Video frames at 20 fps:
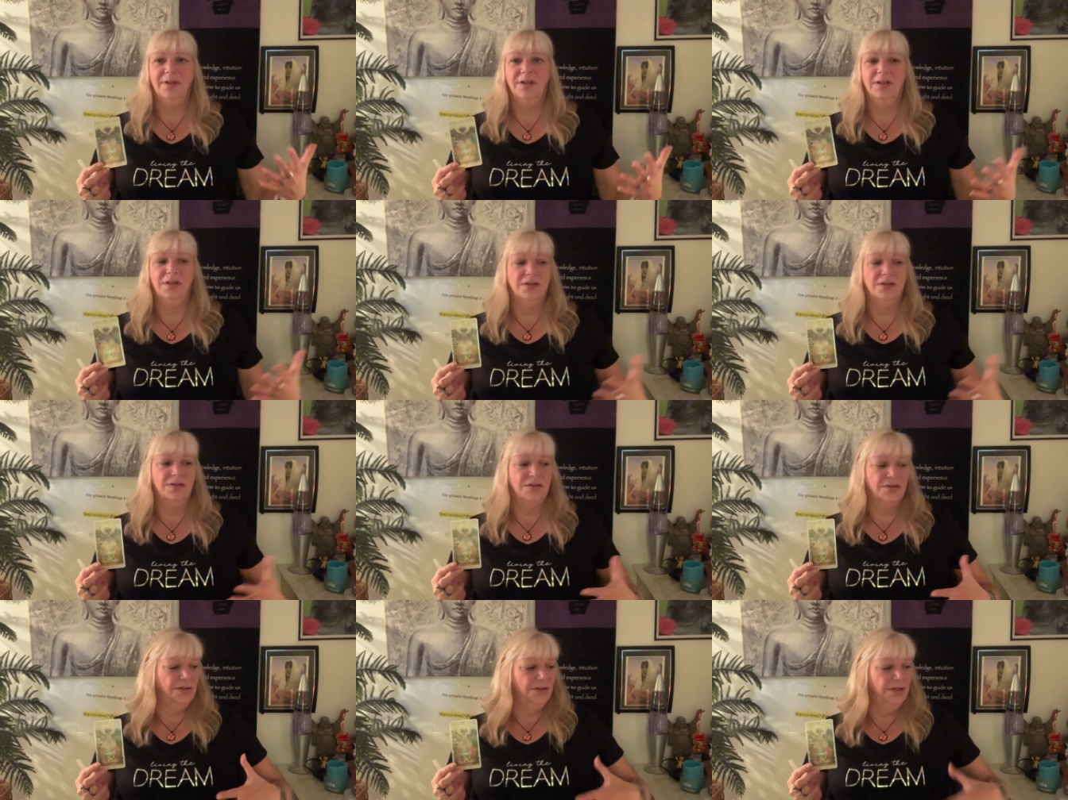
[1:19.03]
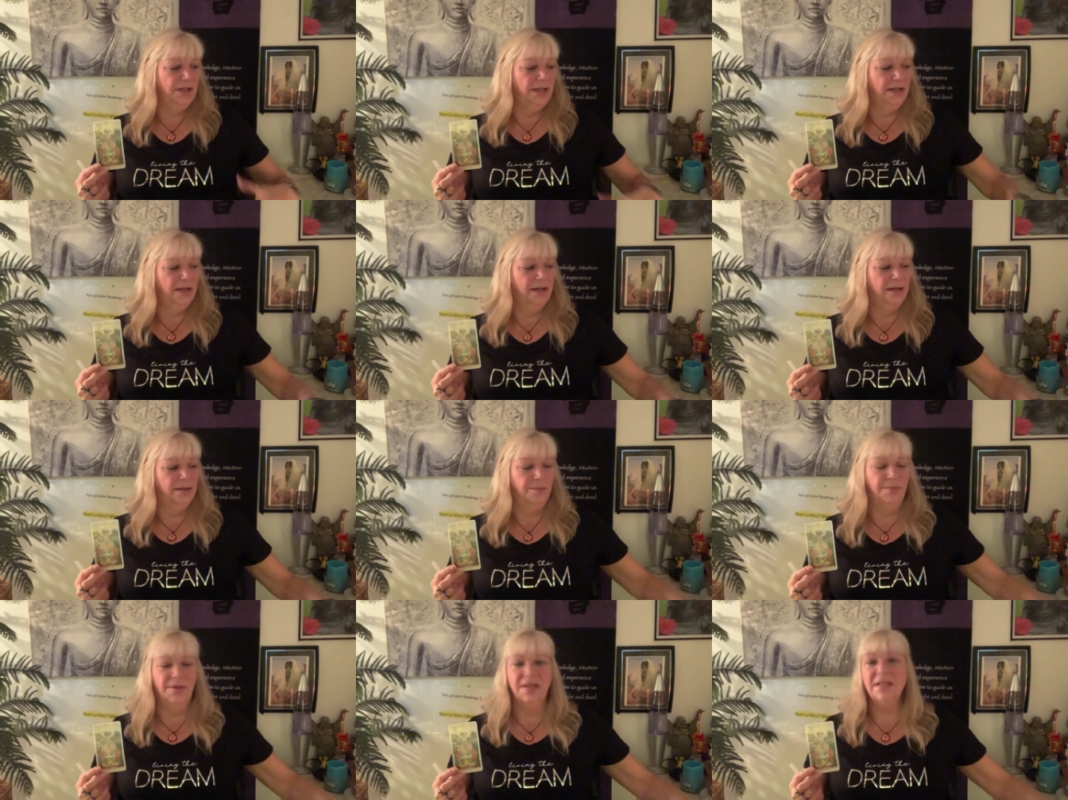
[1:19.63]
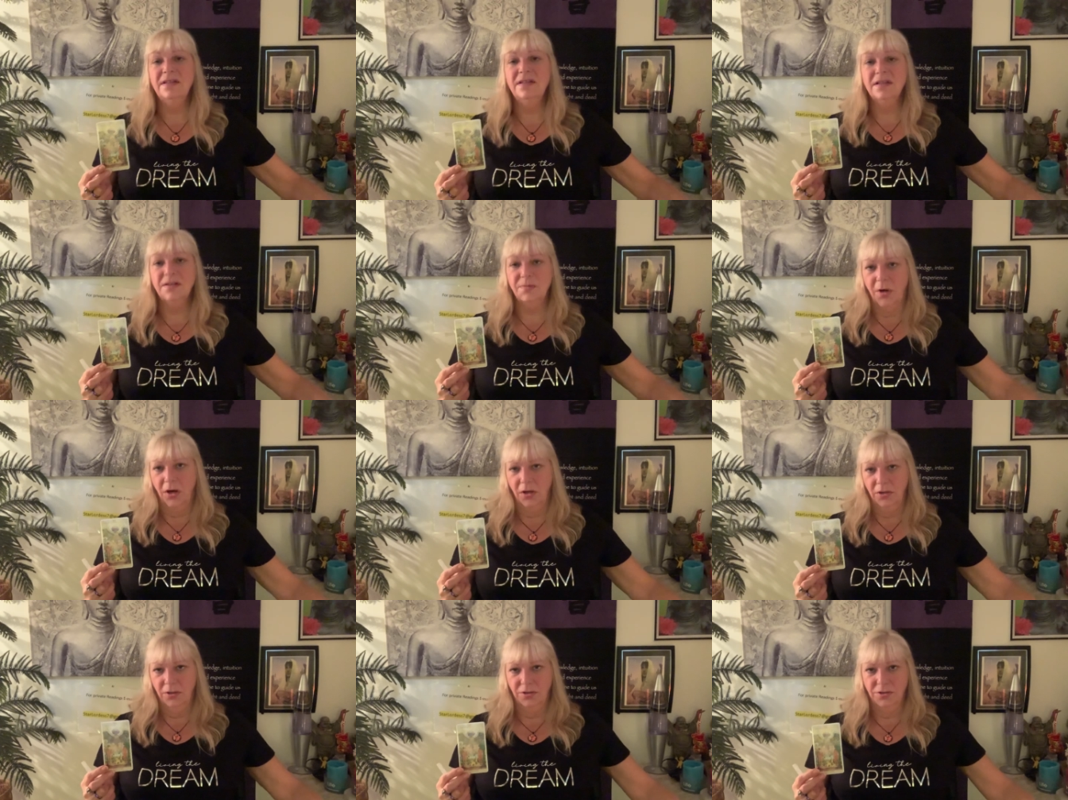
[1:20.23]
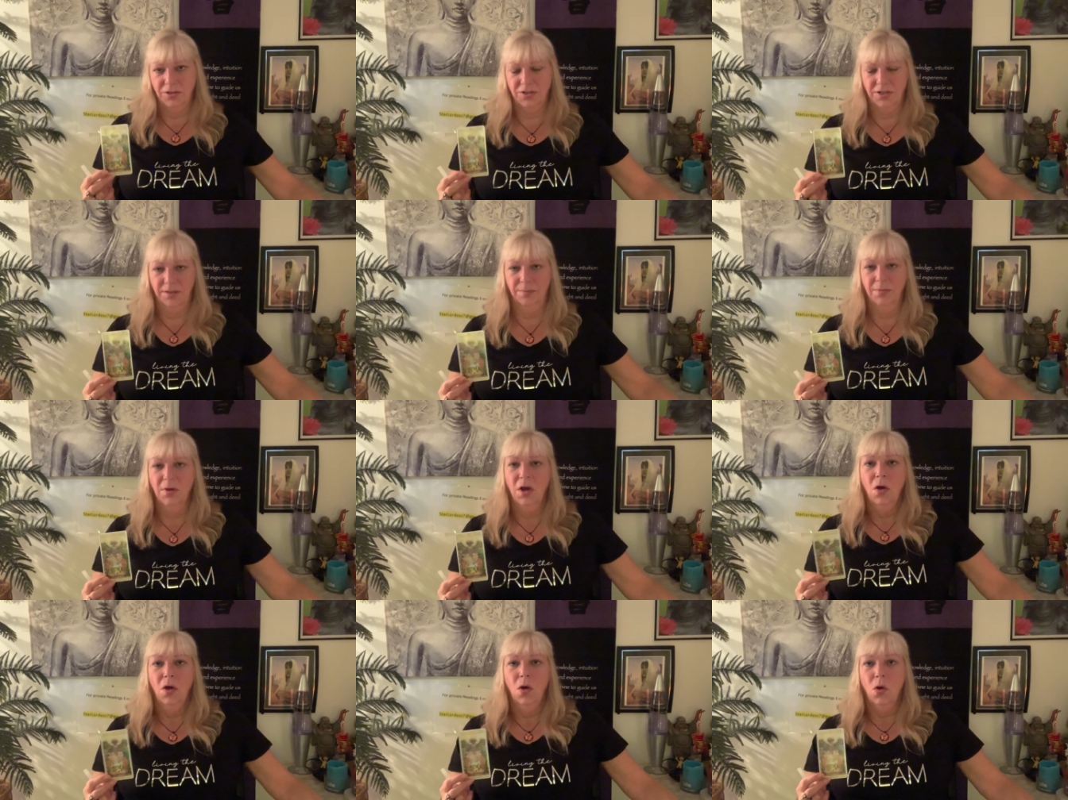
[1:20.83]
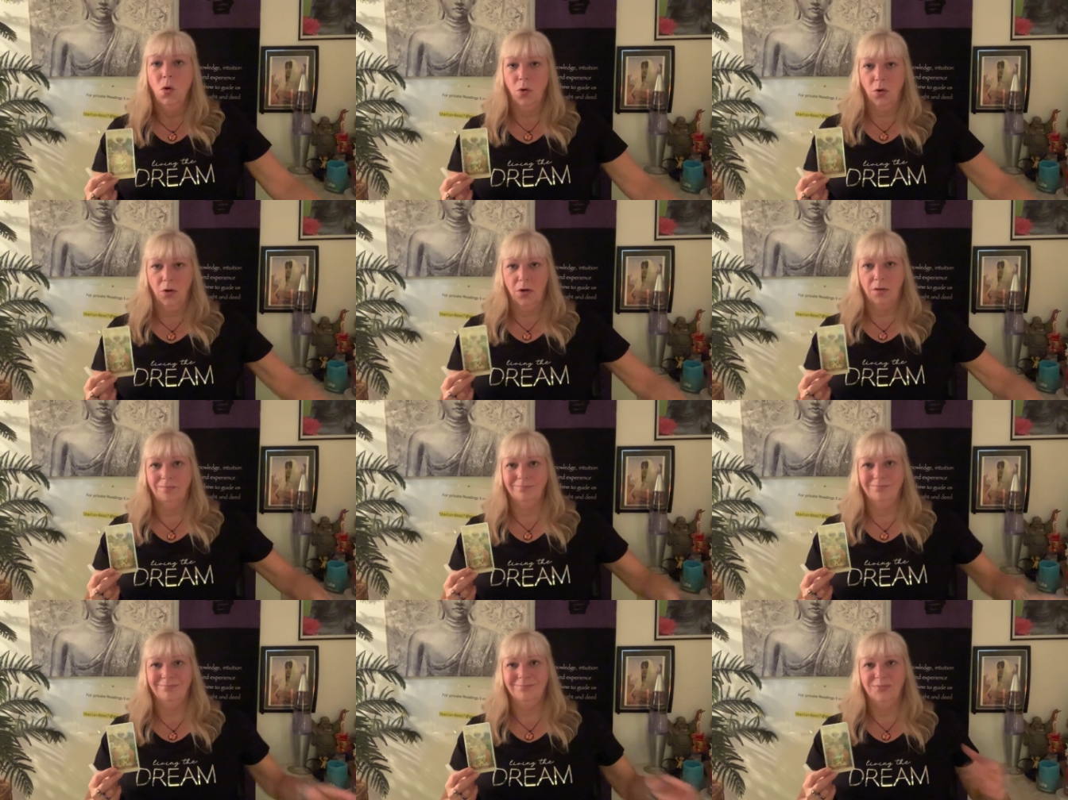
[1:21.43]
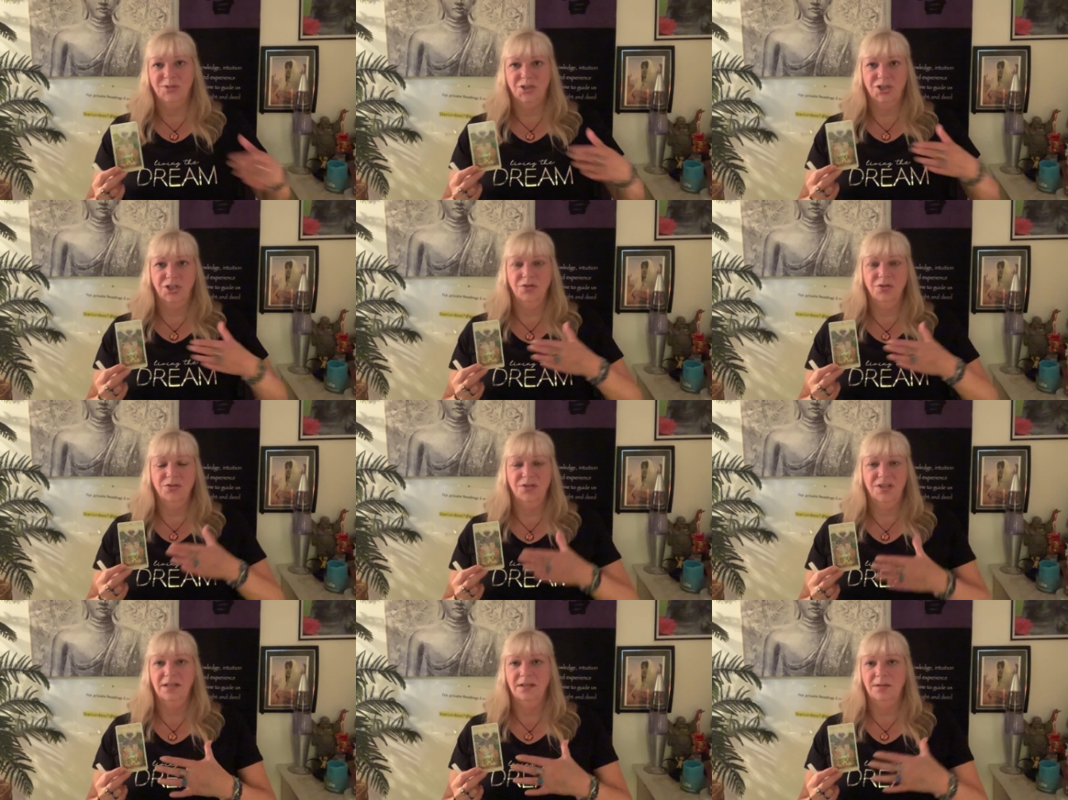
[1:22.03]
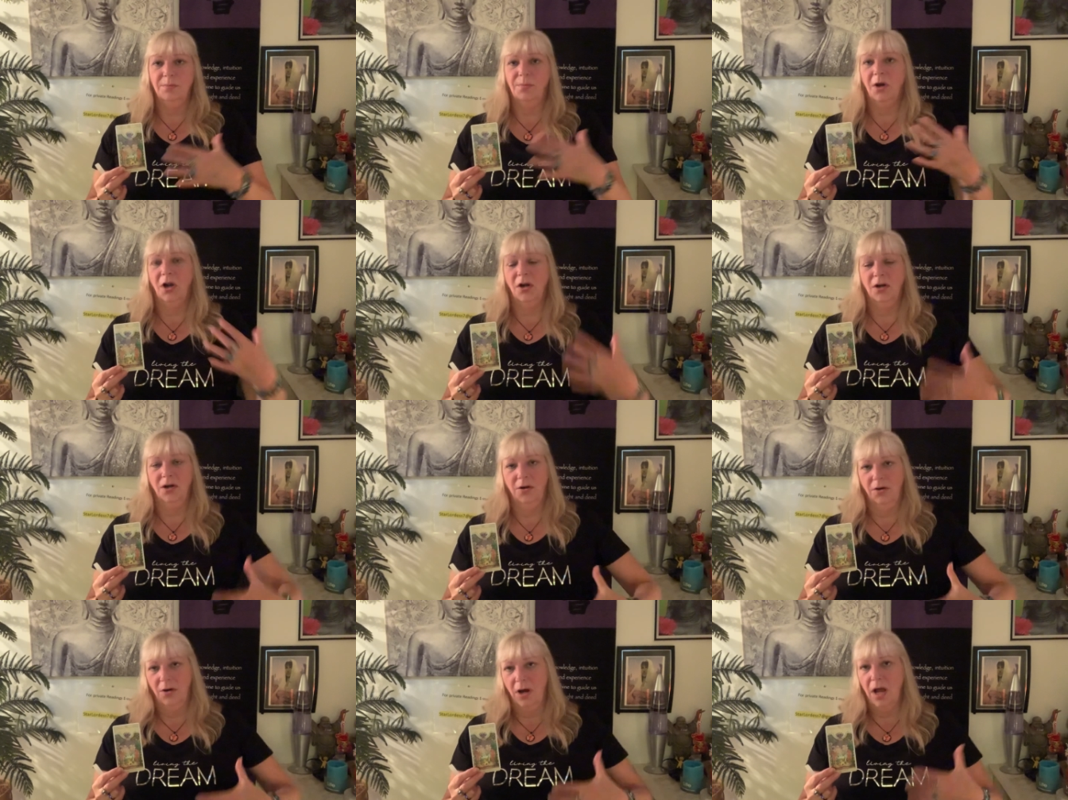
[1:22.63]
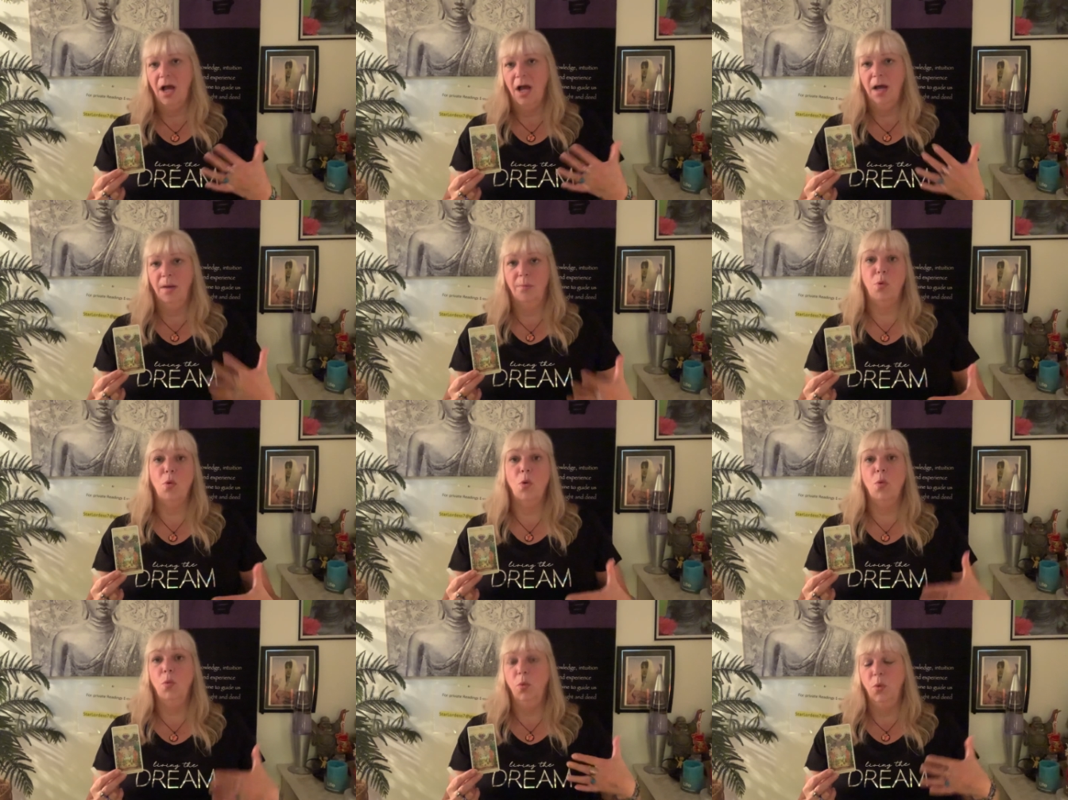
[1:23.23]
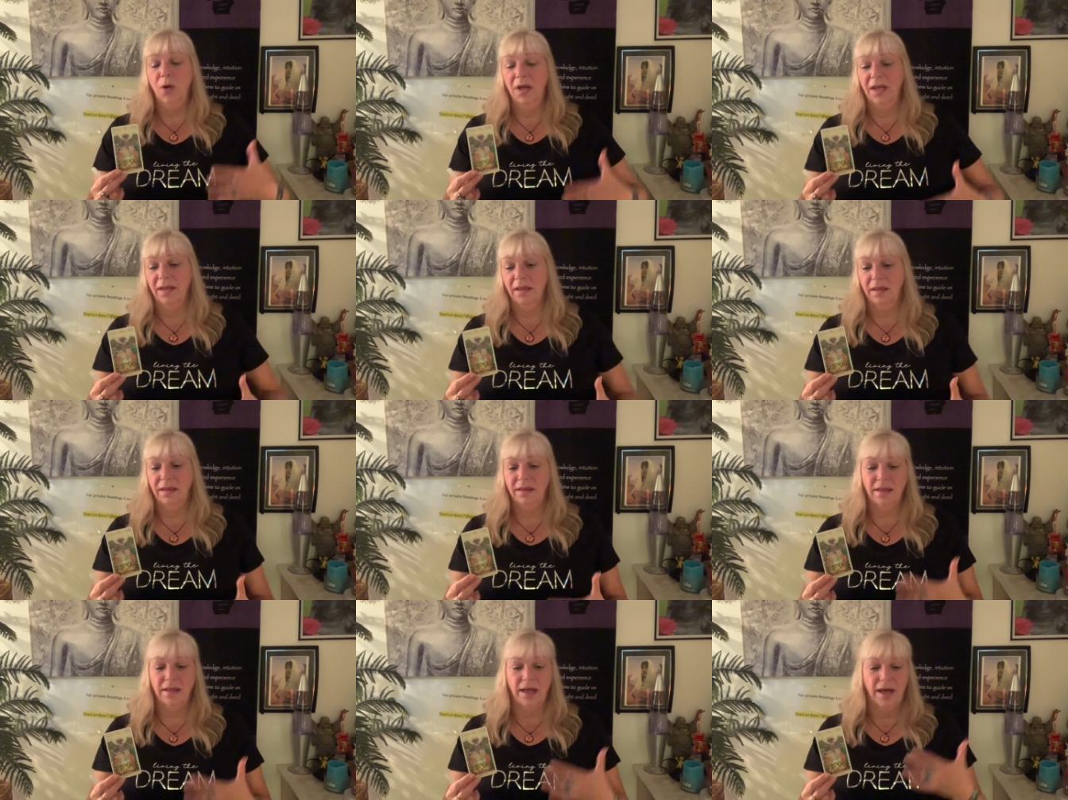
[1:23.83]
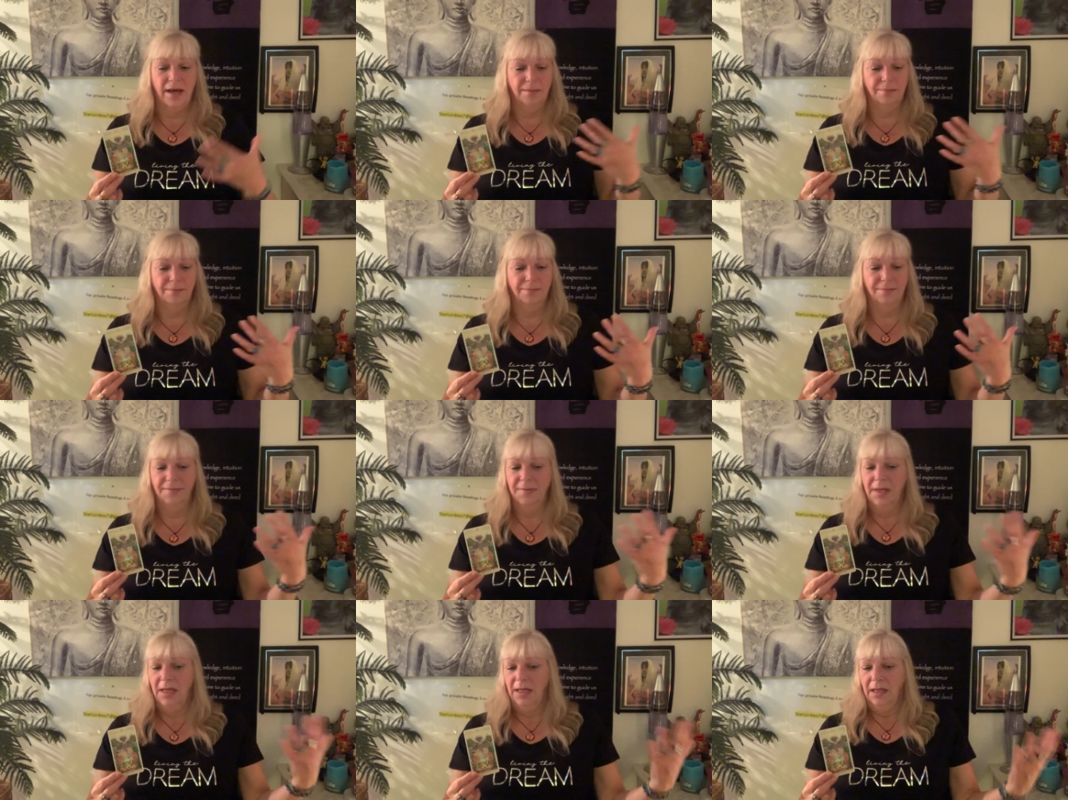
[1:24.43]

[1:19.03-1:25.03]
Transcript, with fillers: concerning a business partnership or choosing to partner up with... Um,